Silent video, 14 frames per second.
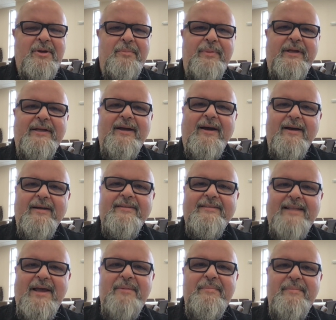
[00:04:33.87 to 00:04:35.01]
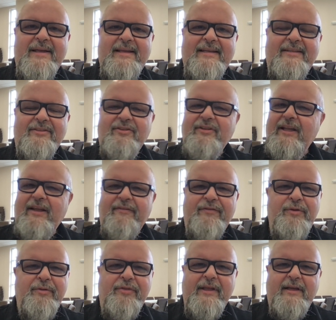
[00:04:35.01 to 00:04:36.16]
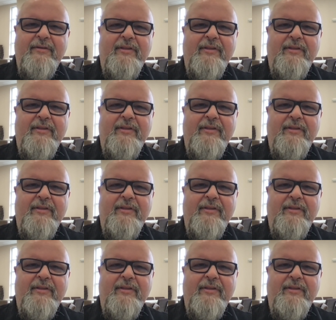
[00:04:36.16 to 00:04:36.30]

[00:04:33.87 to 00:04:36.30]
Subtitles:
because that means if you think